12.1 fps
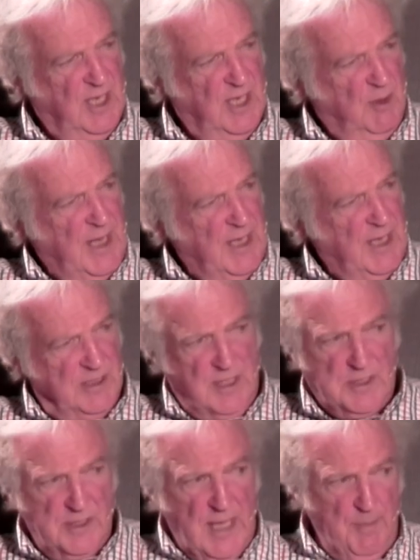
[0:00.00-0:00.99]
Well, that
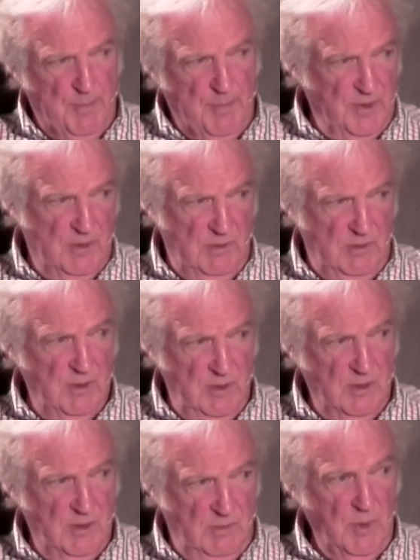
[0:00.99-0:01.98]
doesn't happen
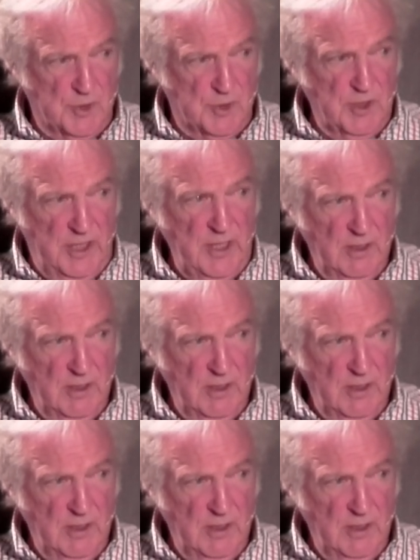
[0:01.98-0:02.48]
mostly.